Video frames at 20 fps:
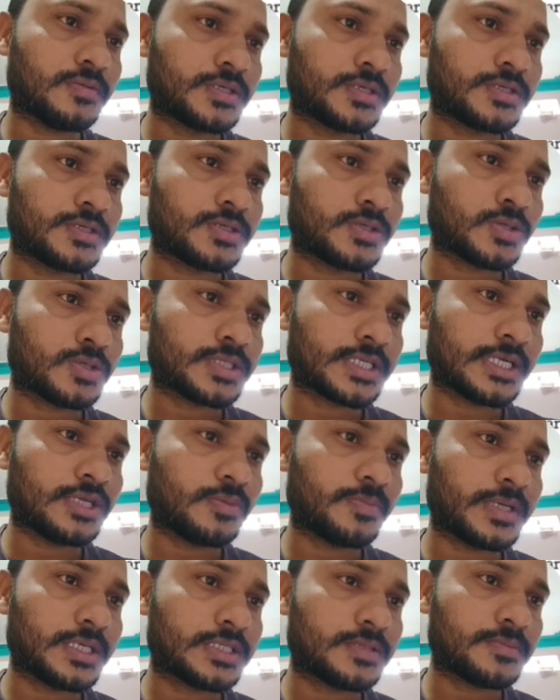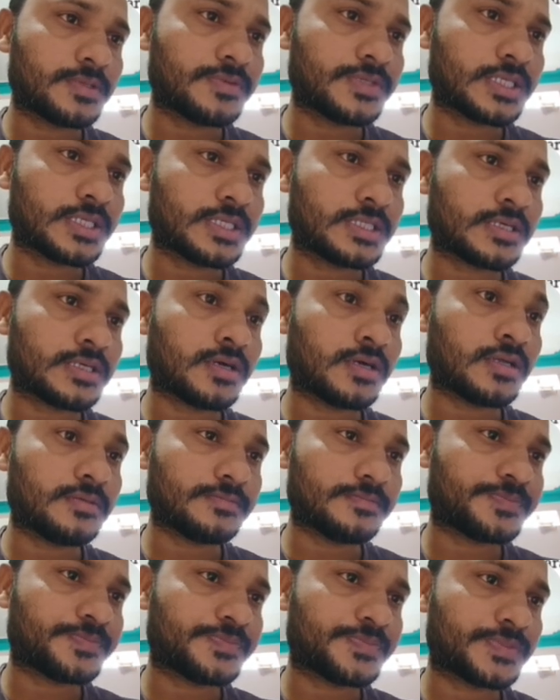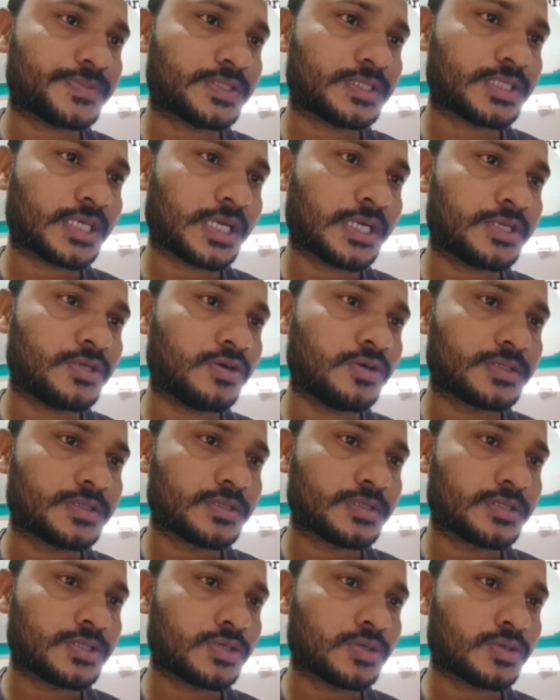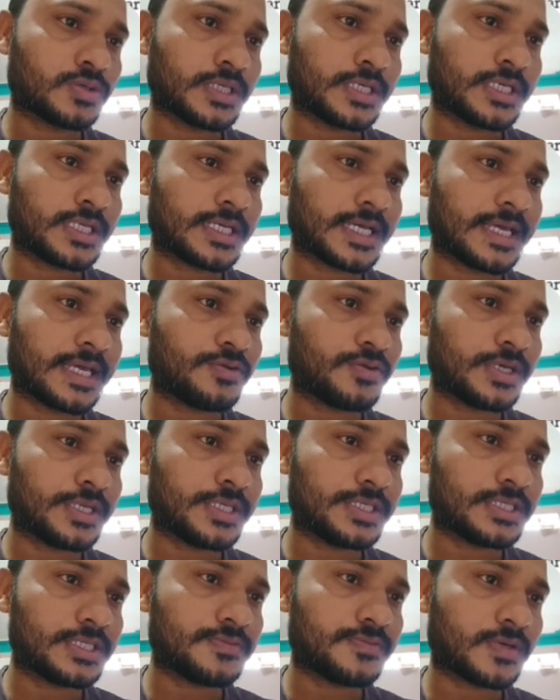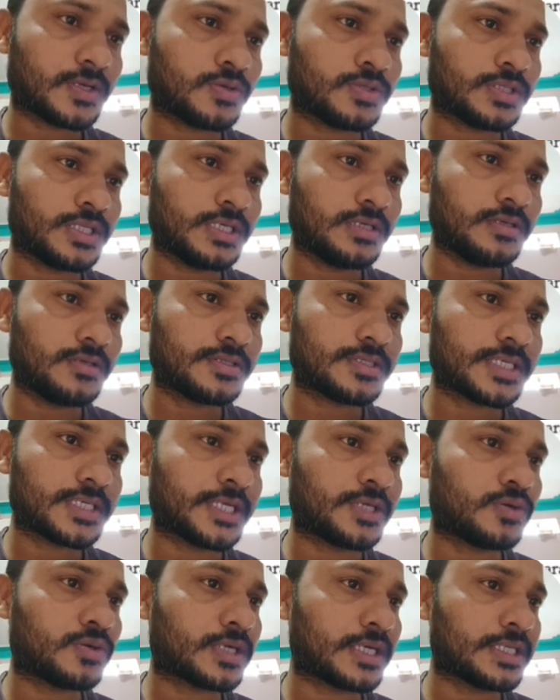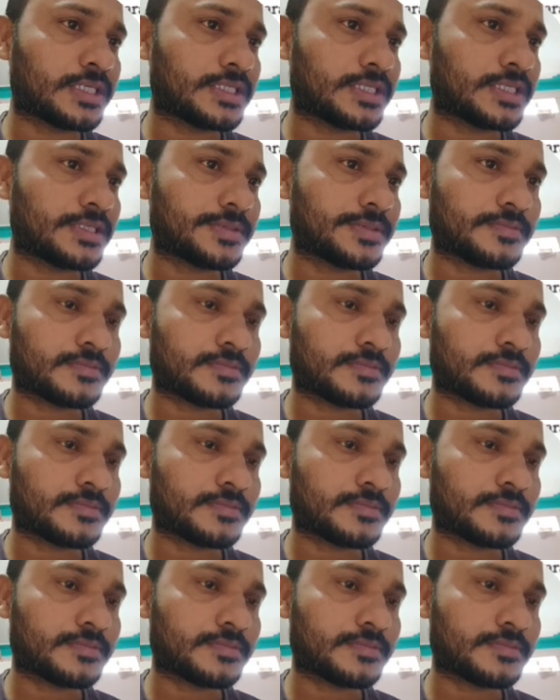cytoplasm division is called cyto. So here karyokinesis follow the cytokinesis.